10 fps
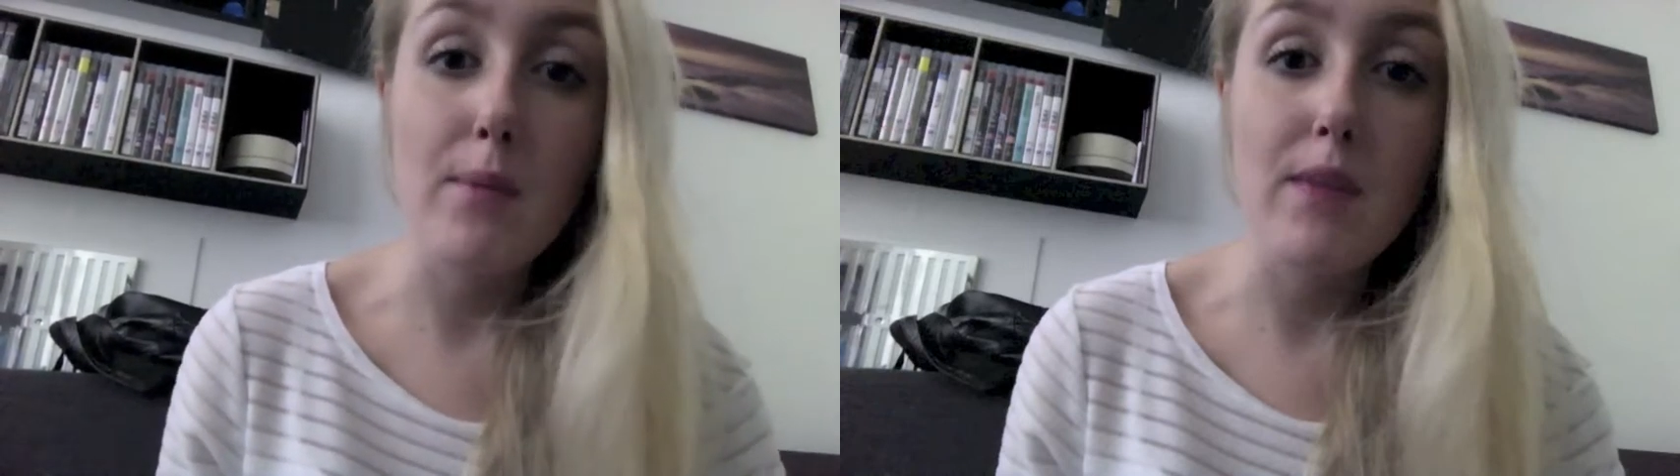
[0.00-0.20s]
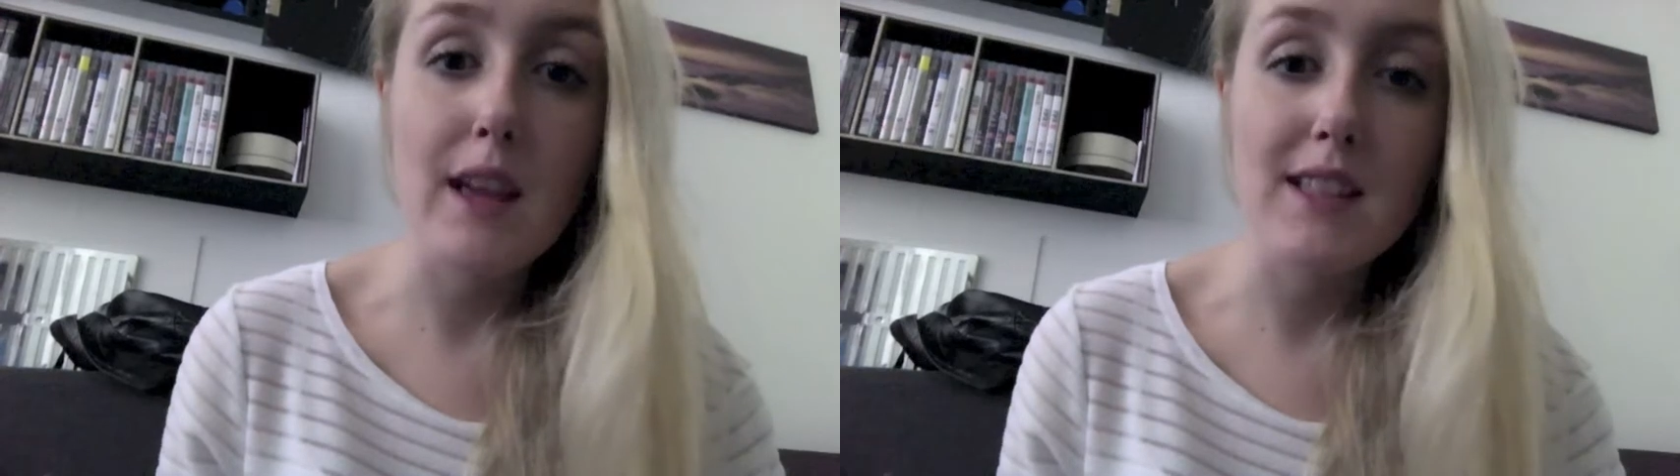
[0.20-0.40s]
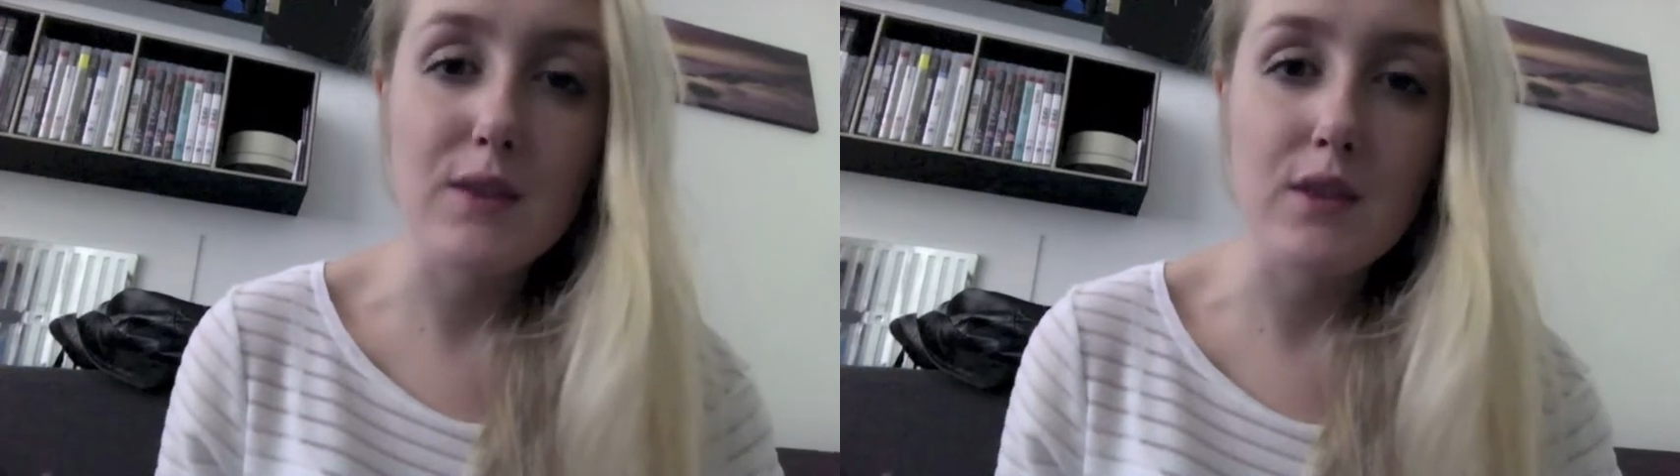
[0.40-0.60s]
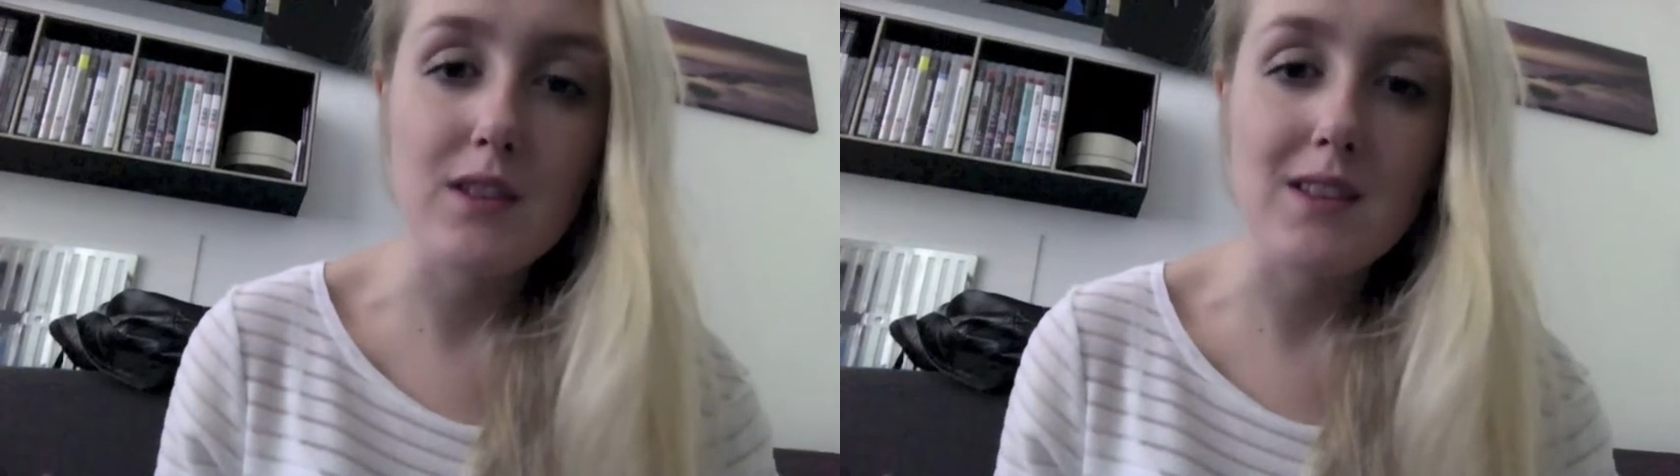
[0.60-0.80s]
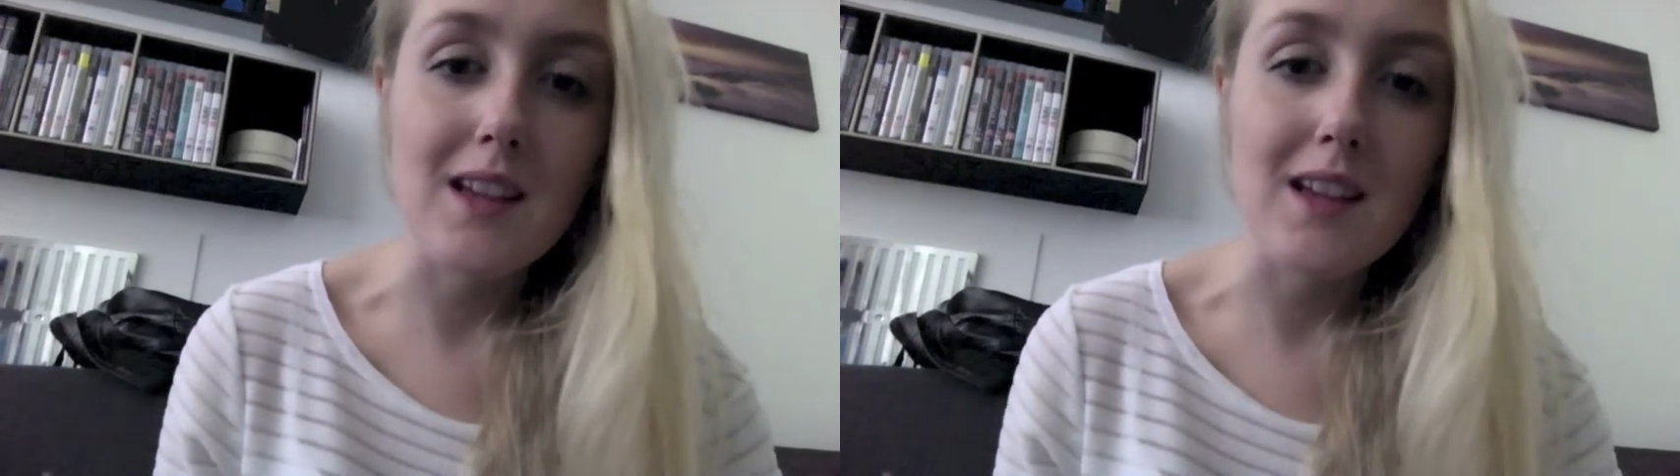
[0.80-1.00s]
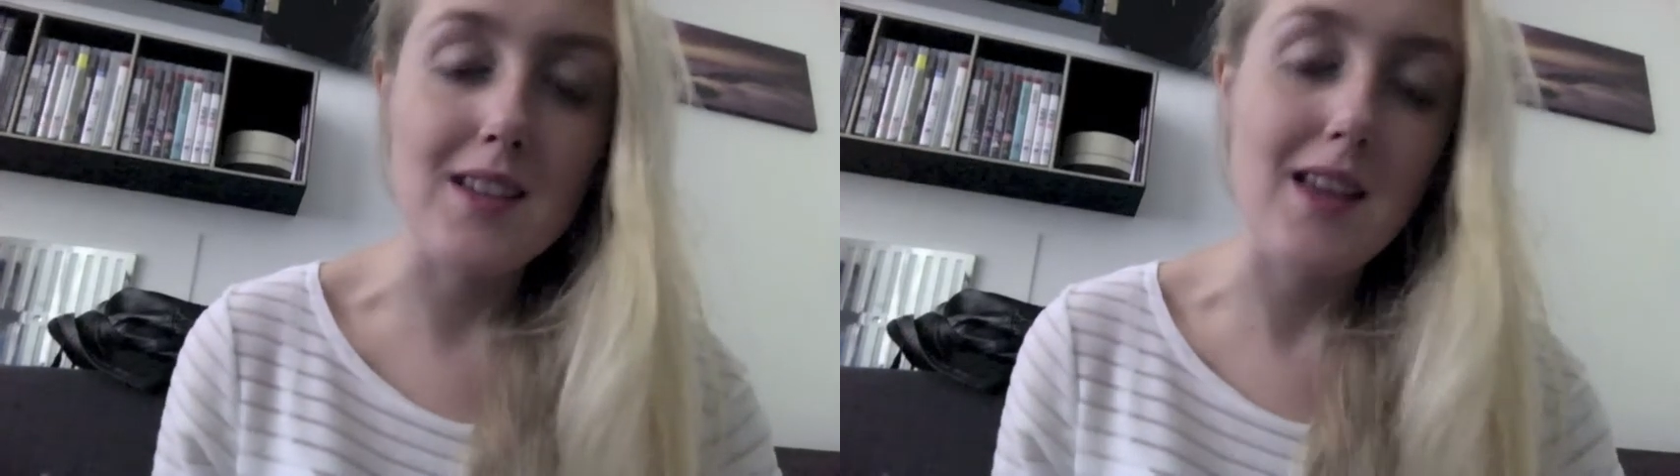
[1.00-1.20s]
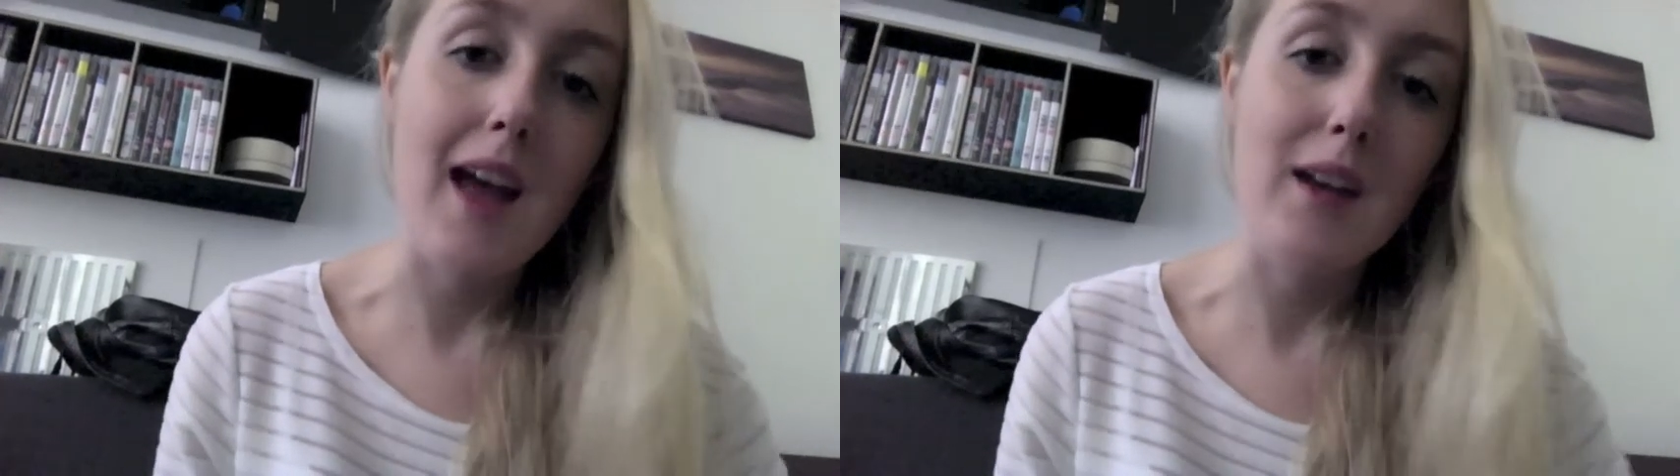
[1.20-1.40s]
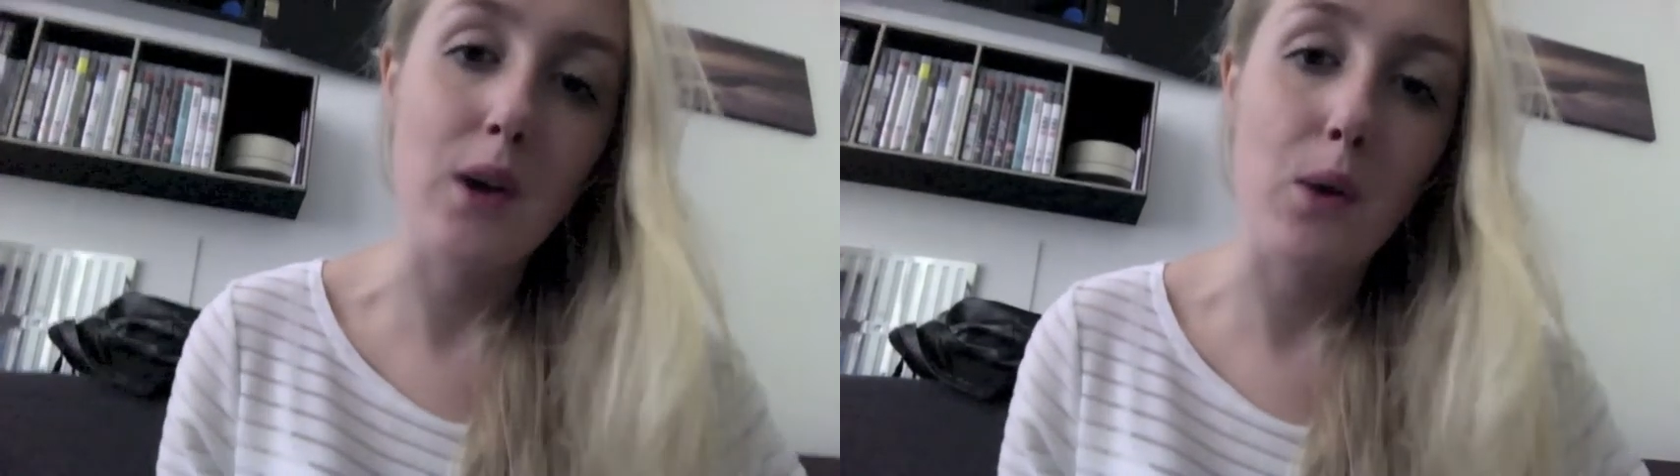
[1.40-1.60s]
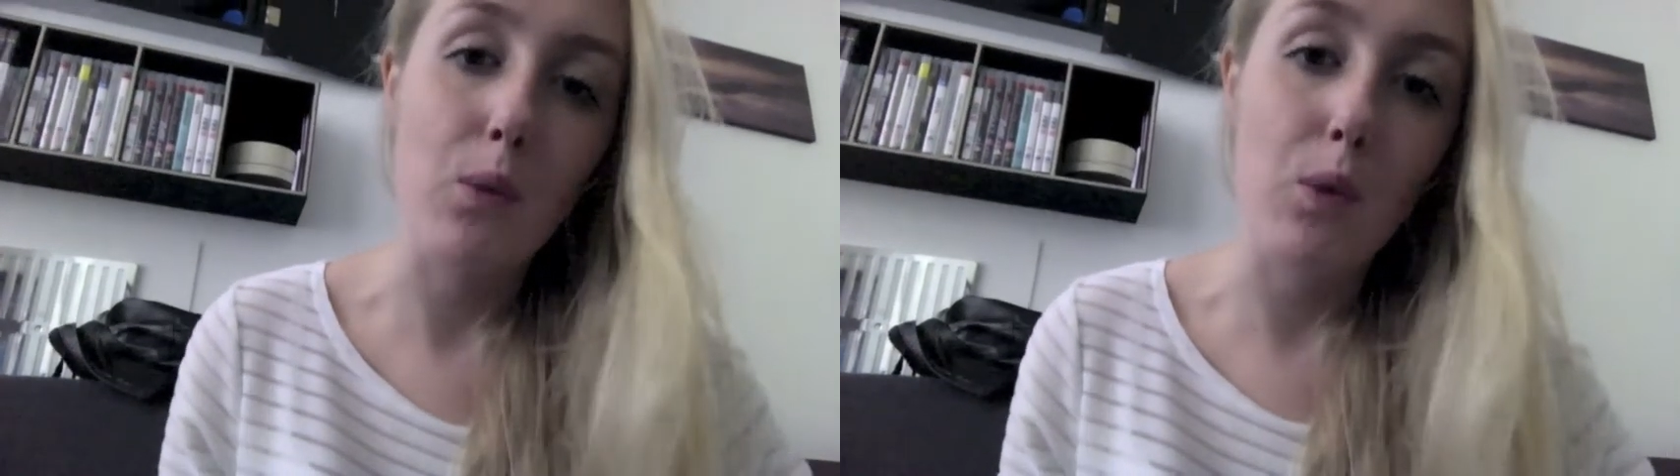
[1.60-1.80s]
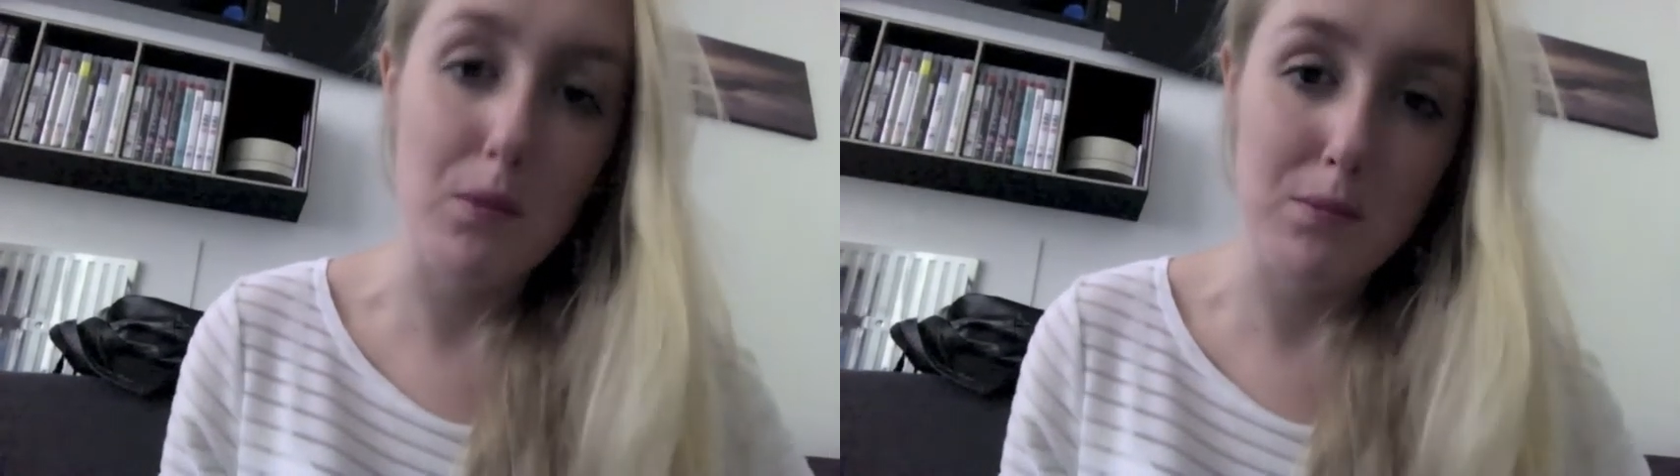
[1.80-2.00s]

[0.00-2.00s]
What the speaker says: their differences, and what